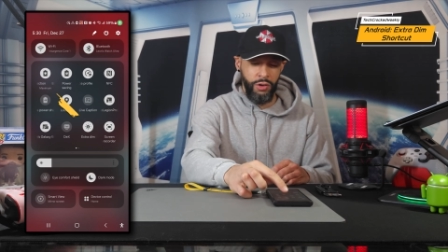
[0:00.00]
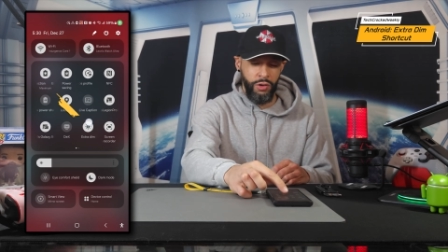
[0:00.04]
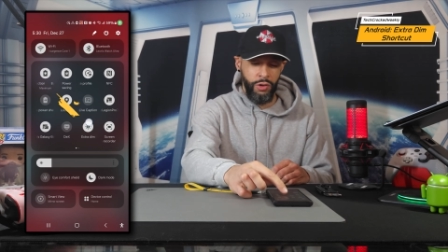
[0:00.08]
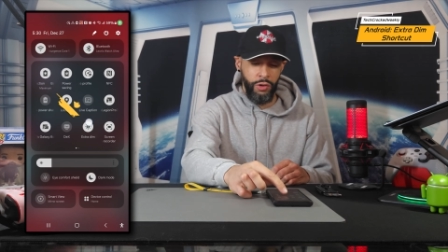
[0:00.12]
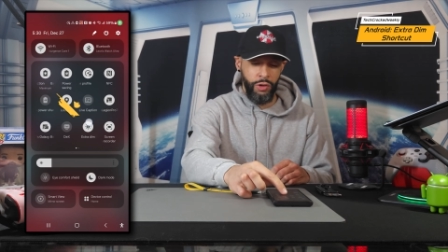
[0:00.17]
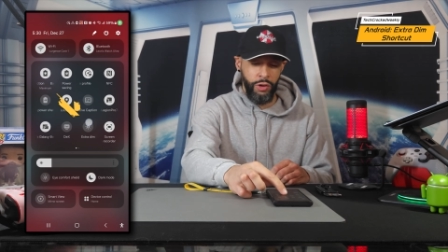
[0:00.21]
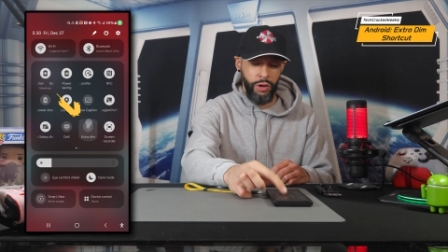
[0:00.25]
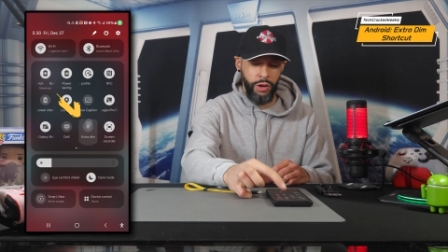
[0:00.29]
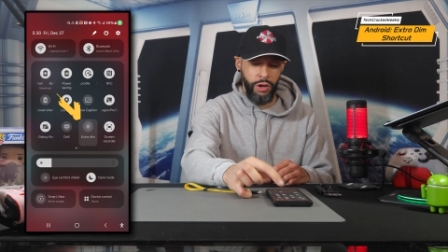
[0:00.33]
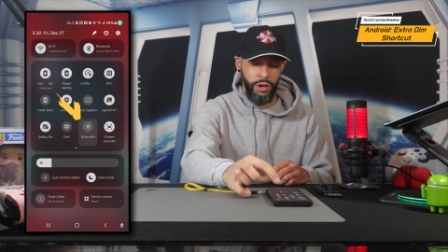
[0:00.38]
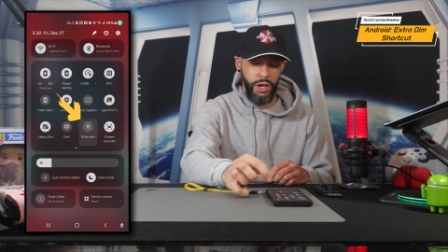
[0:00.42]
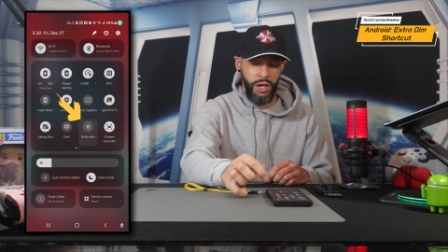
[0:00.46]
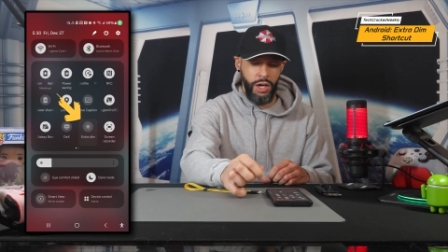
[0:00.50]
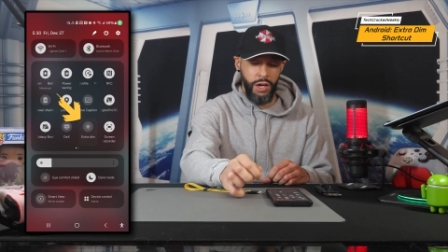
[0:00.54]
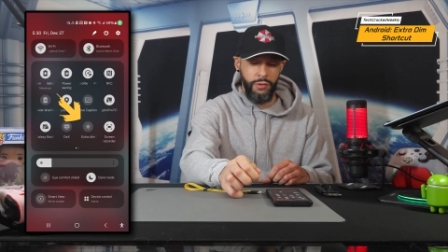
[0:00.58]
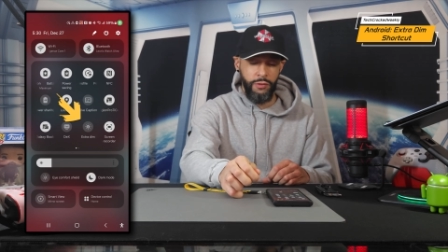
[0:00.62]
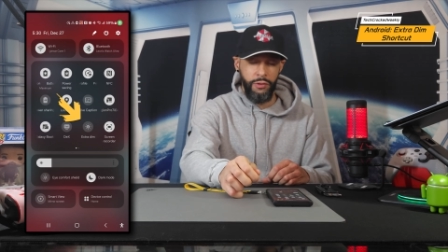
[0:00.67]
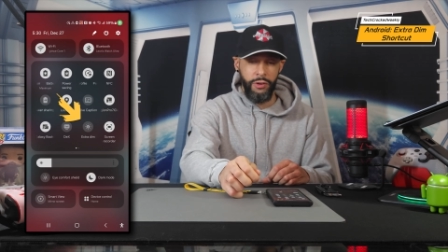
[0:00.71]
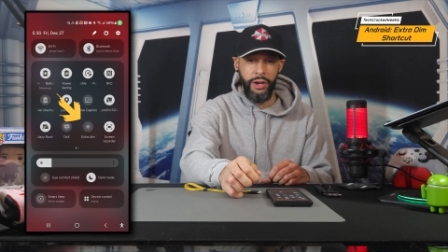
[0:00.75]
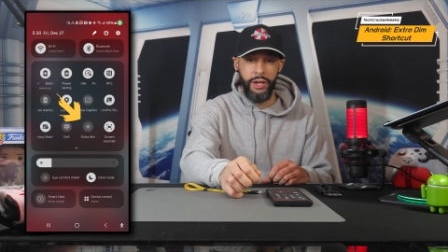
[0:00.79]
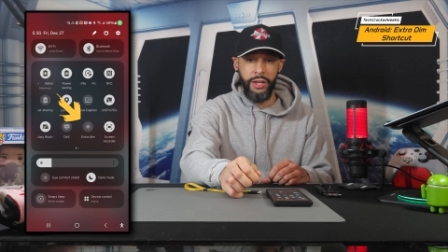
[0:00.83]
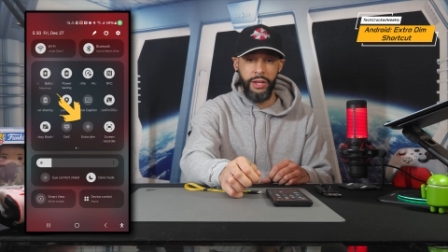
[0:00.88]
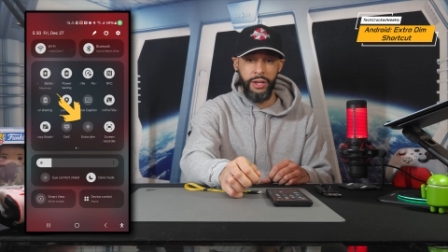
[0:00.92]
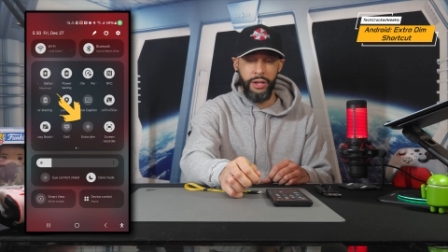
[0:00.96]
or
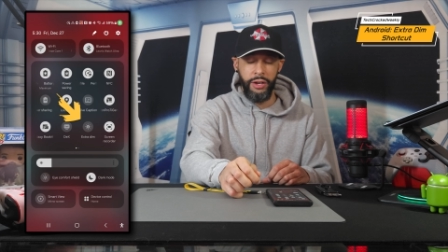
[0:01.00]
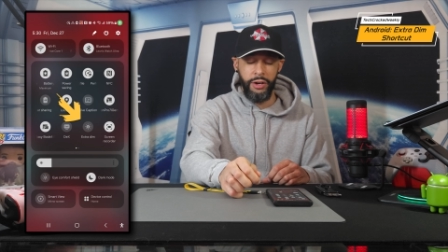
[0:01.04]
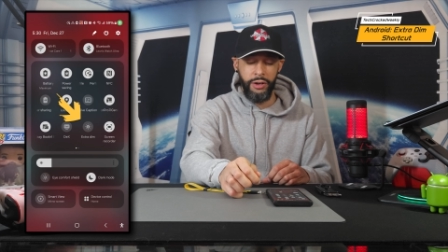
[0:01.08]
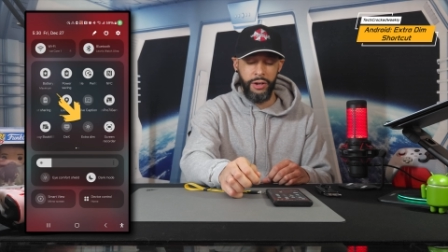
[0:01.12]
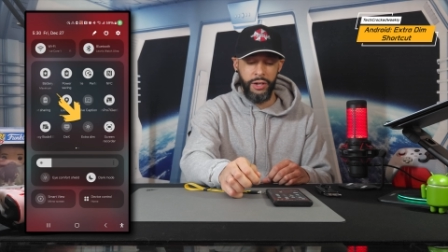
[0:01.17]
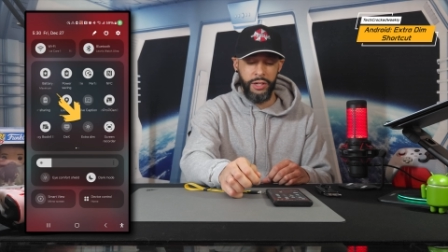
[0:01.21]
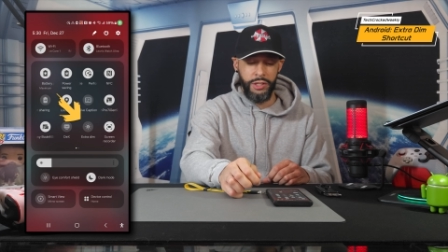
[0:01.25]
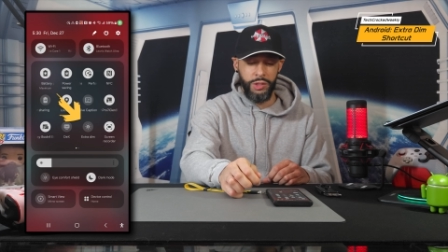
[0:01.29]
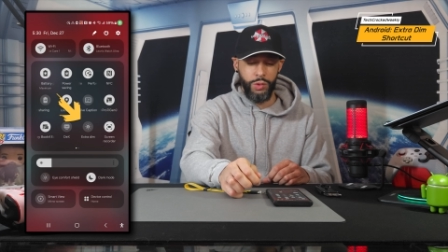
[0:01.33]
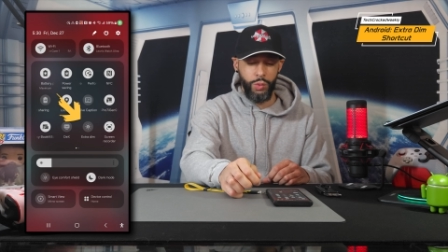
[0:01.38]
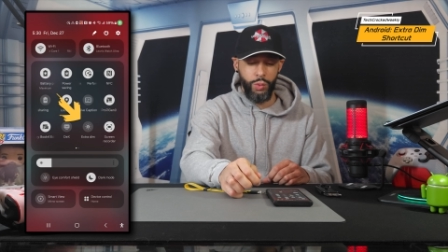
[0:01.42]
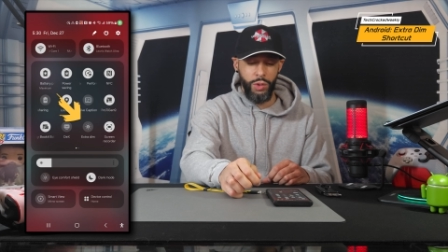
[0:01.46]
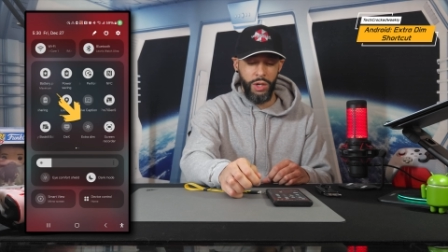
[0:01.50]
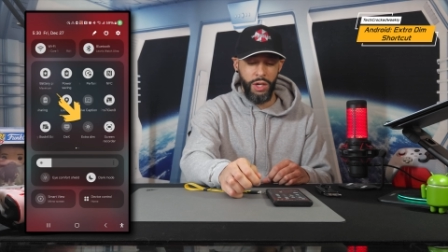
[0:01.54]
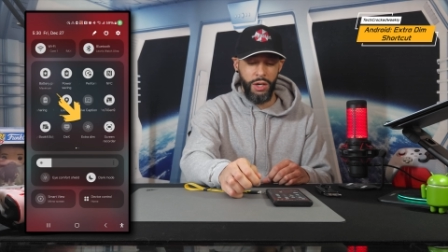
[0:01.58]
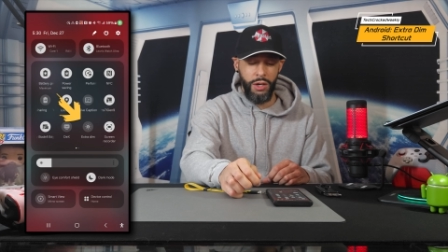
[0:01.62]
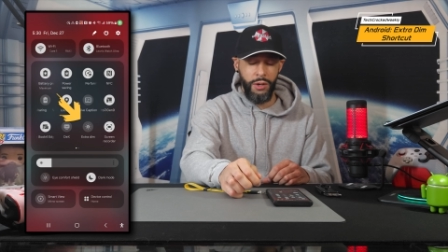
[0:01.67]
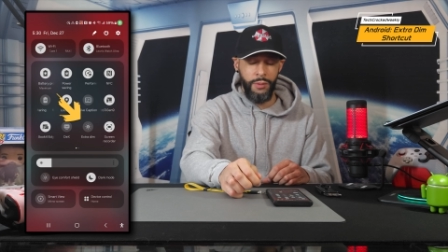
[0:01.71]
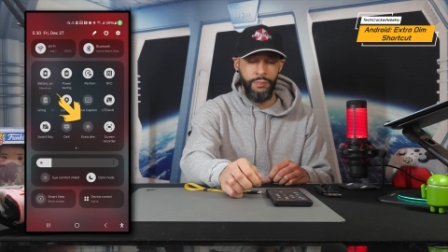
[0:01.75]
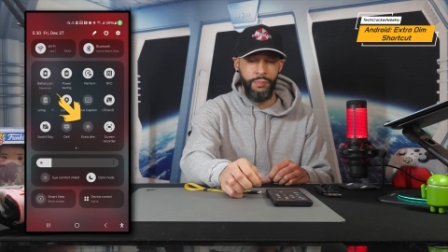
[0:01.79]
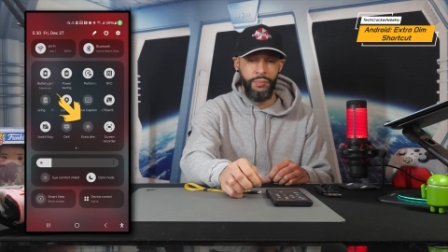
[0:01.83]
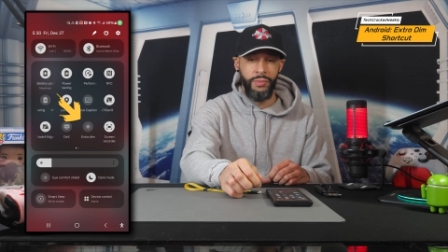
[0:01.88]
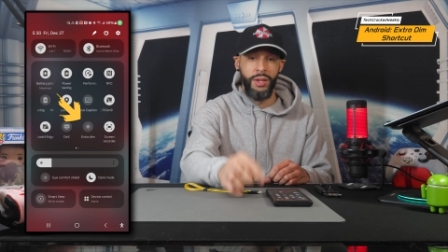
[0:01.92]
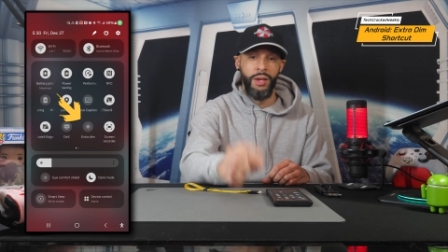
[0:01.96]
off right here as
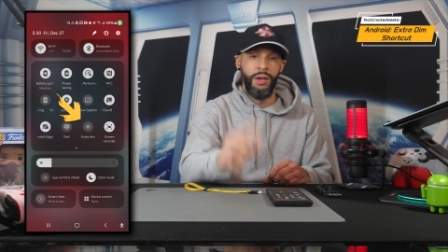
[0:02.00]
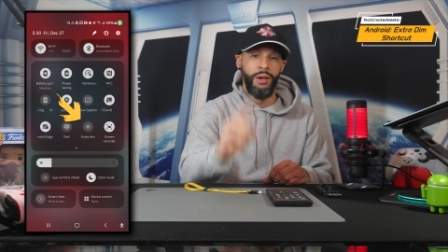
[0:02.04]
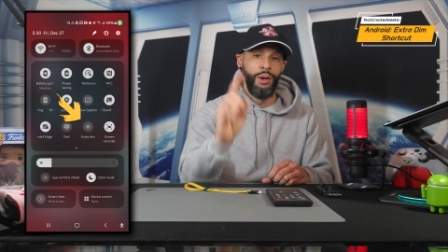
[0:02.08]
well.